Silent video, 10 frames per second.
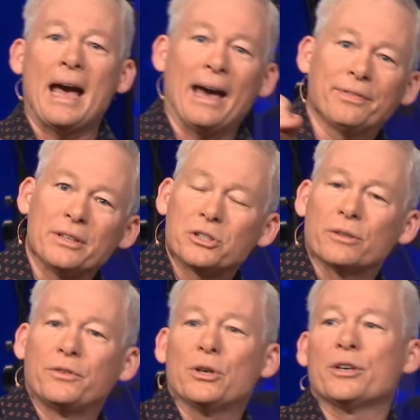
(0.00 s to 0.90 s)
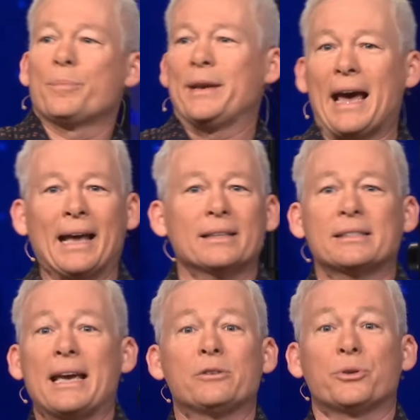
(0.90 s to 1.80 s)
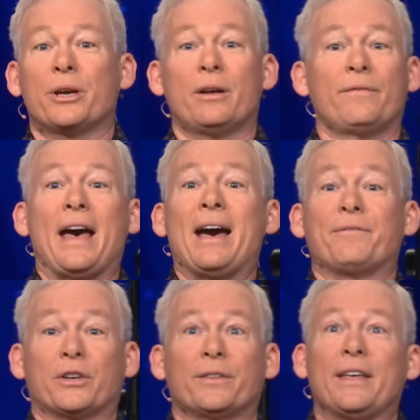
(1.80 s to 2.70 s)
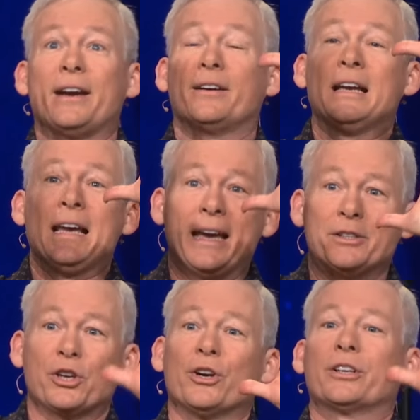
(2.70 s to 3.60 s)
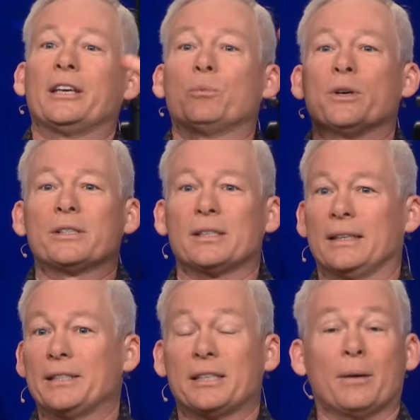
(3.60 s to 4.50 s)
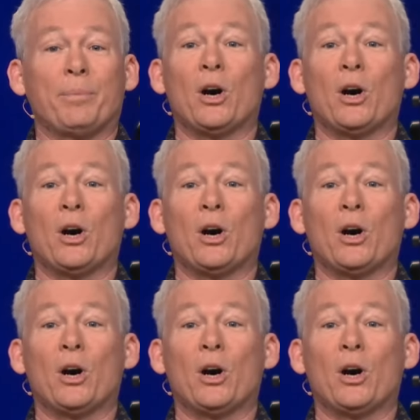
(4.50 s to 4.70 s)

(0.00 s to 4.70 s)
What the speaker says: Athens of Europe and Alexandria of Africa, there in Turkey was Cilicia.